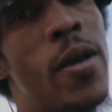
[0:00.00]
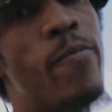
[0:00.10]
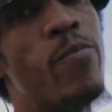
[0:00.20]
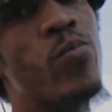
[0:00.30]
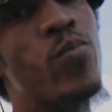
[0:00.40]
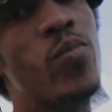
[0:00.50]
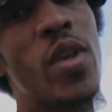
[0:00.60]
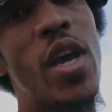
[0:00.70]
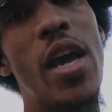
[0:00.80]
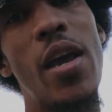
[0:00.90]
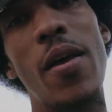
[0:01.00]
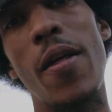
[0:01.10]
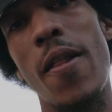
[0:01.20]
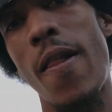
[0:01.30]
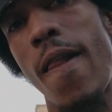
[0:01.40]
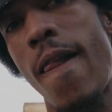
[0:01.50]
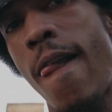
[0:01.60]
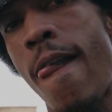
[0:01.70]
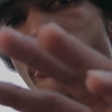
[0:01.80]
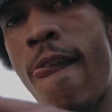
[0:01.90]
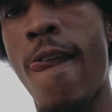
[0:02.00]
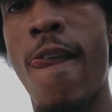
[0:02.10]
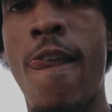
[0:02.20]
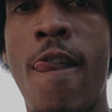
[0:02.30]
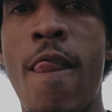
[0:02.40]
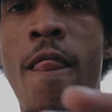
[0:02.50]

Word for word: I played the cards I was dealt, ain't had the best of